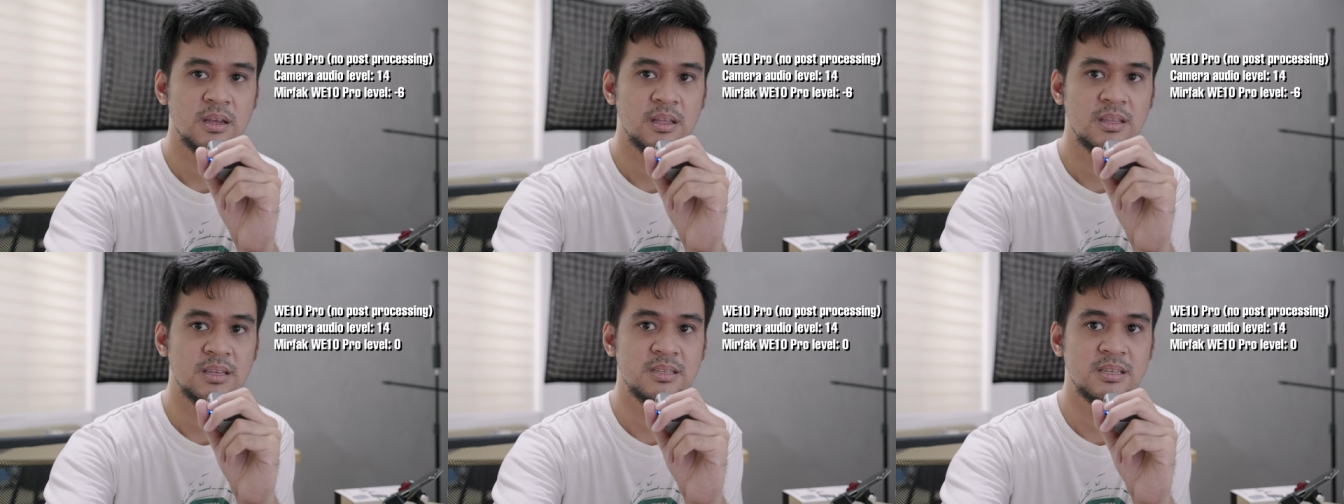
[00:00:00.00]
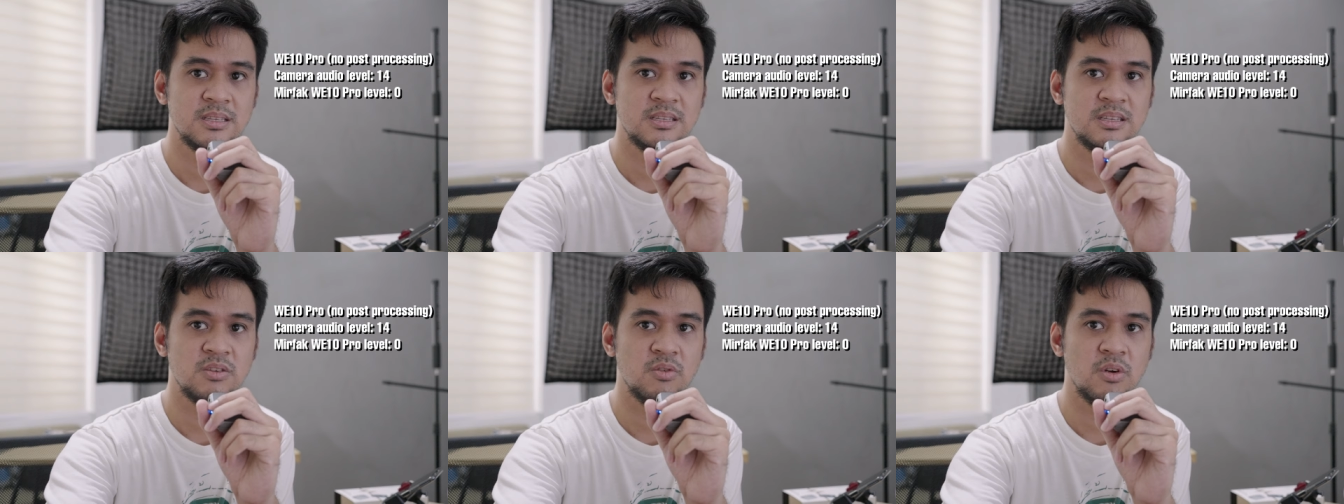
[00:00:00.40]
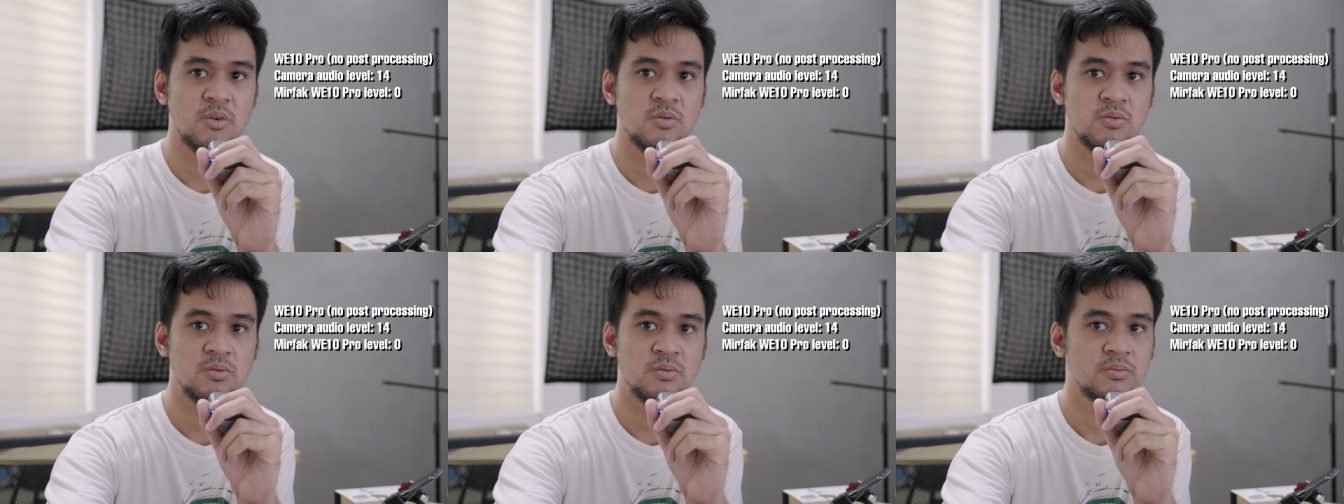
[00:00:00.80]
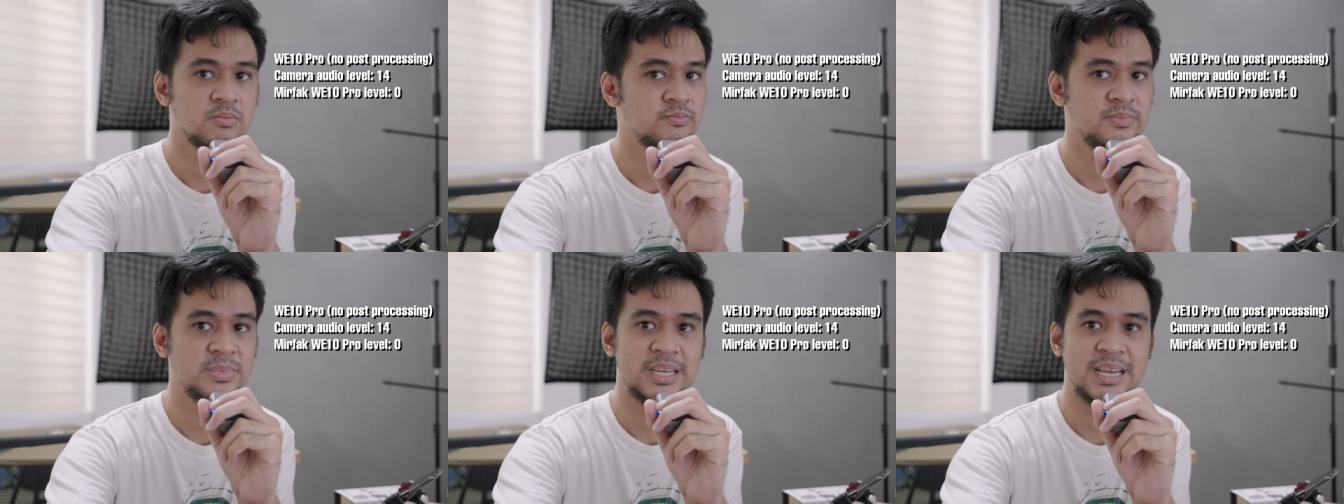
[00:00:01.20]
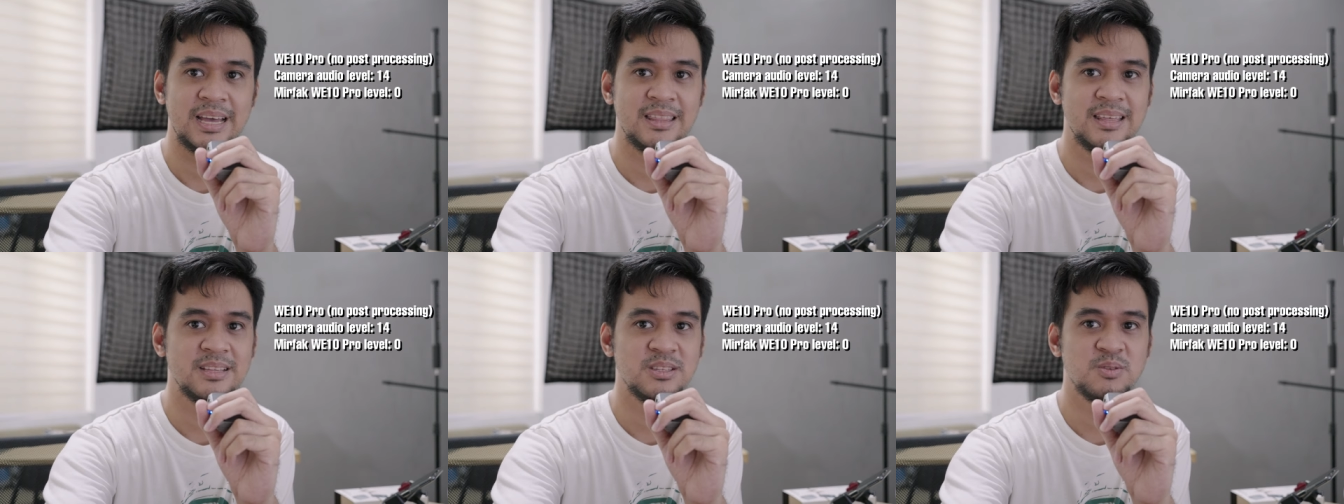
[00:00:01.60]
This is 0.
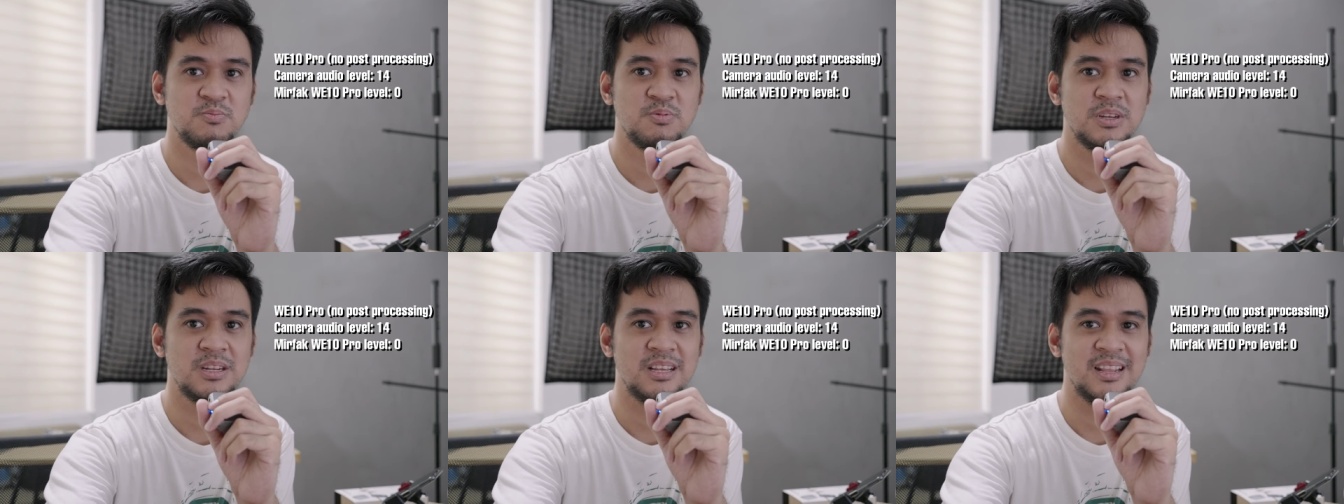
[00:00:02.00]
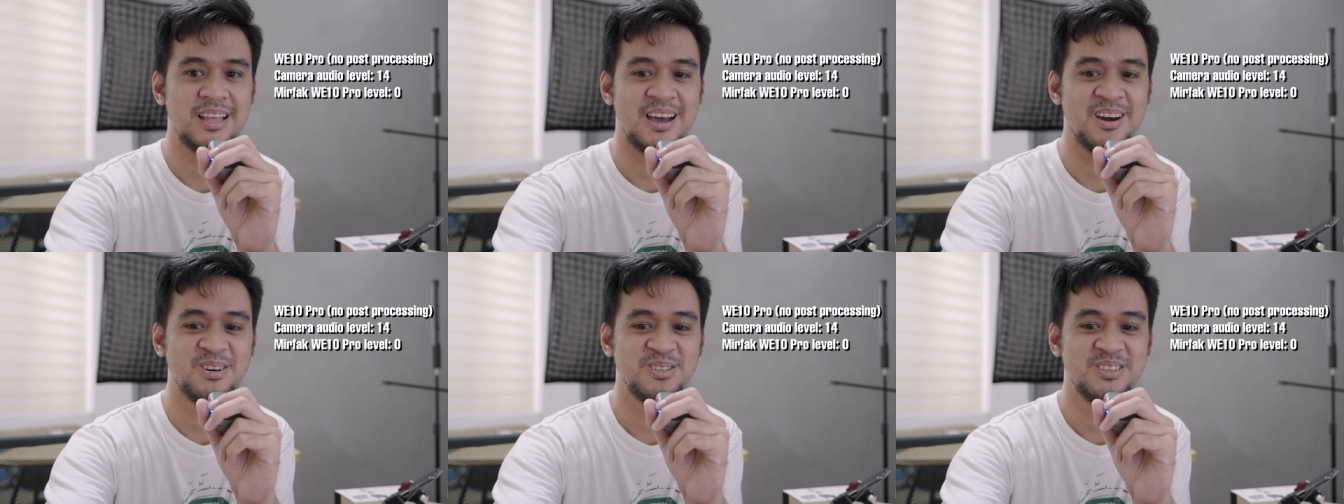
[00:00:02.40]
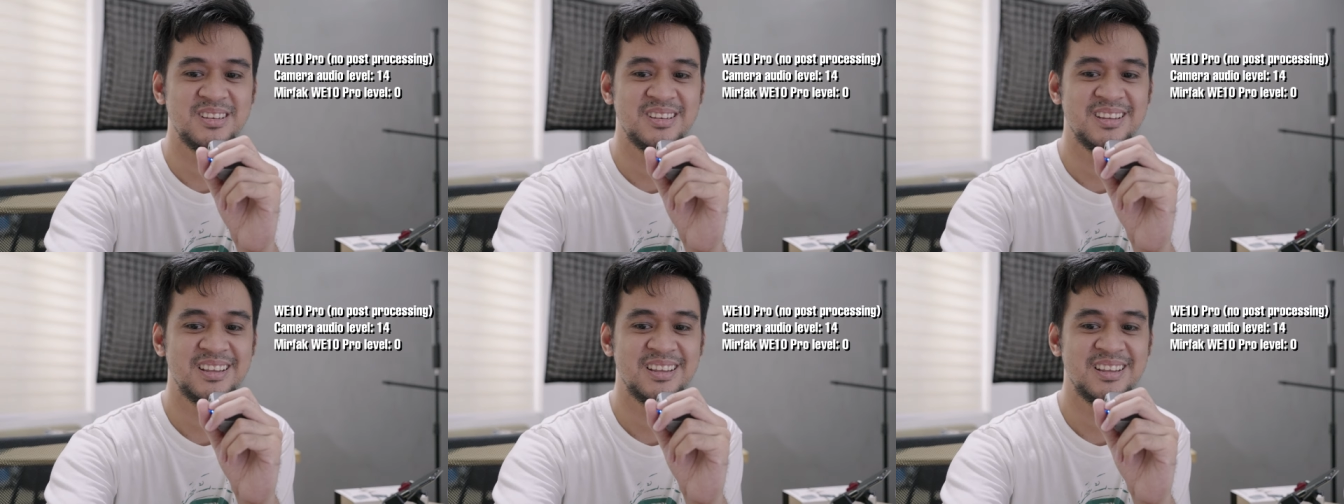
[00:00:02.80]
Yeah, that's pretty loud.